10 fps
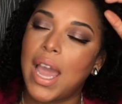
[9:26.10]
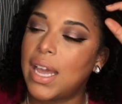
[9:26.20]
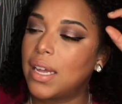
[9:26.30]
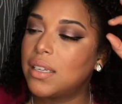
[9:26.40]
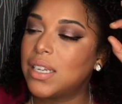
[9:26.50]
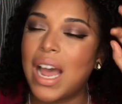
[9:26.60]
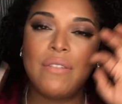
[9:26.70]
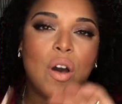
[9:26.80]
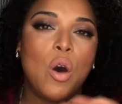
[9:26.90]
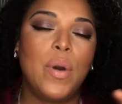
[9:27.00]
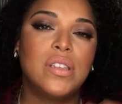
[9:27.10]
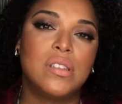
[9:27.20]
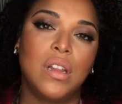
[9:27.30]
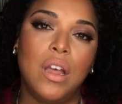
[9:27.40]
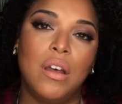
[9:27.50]
And I've
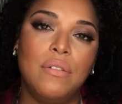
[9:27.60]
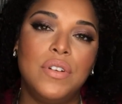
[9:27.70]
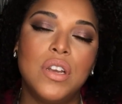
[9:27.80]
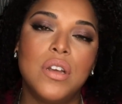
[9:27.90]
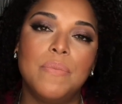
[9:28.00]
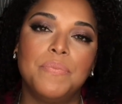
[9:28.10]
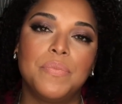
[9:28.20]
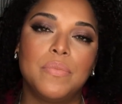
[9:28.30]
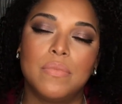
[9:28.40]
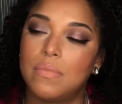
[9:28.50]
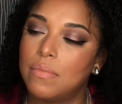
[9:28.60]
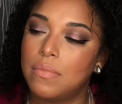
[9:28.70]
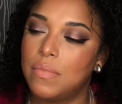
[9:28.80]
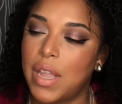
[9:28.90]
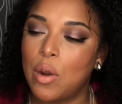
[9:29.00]
always loved
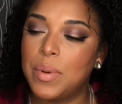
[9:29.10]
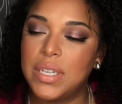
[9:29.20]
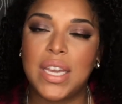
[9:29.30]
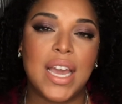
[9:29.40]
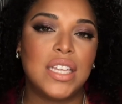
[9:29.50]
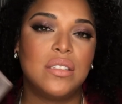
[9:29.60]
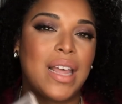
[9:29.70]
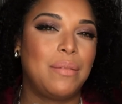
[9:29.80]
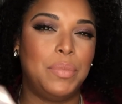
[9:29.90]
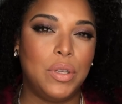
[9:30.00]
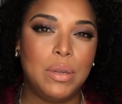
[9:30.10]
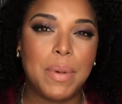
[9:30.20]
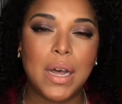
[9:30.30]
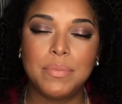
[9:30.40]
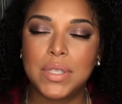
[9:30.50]
Urban Decay's like beauty
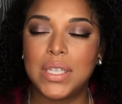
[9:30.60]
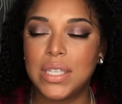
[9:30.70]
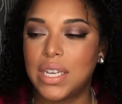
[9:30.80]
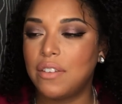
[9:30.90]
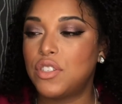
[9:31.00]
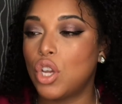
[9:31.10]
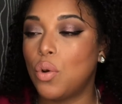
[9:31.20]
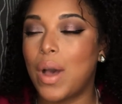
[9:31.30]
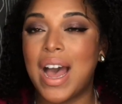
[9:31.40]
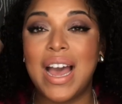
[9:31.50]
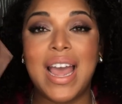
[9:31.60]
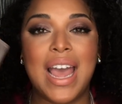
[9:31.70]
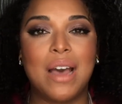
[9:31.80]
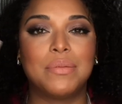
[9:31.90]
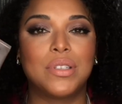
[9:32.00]
bombs and stuff. So I
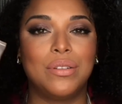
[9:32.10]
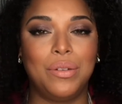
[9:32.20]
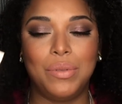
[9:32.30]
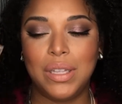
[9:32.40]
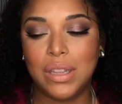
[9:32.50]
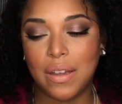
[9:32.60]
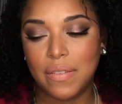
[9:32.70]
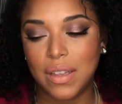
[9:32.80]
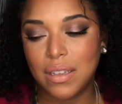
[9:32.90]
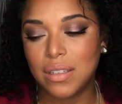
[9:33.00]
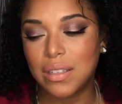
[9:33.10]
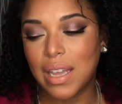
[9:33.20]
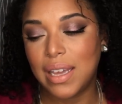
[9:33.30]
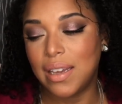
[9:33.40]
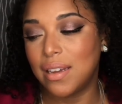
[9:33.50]
absolutely love this
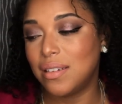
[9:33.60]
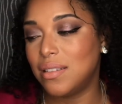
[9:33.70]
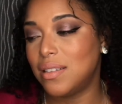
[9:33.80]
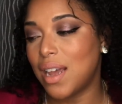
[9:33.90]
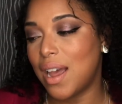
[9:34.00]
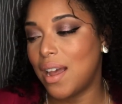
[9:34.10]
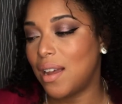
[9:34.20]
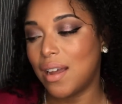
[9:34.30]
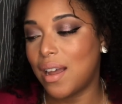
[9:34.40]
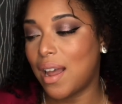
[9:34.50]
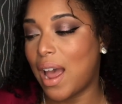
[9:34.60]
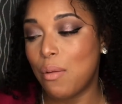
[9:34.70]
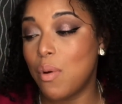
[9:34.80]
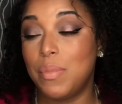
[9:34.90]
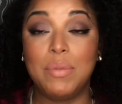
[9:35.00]
and
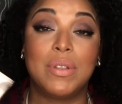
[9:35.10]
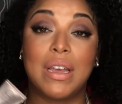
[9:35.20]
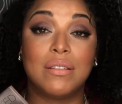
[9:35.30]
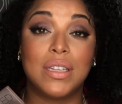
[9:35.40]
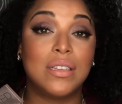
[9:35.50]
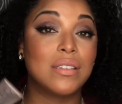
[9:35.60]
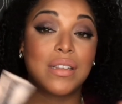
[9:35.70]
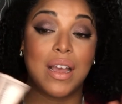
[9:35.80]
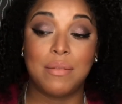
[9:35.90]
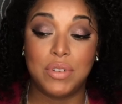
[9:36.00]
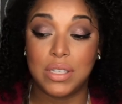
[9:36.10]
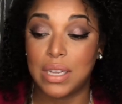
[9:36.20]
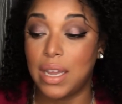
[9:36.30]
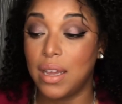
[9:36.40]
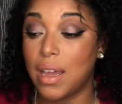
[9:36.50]
I won't be without this. I'm just
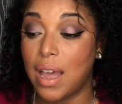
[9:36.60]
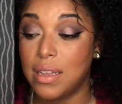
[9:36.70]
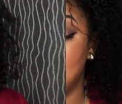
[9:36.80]
saying.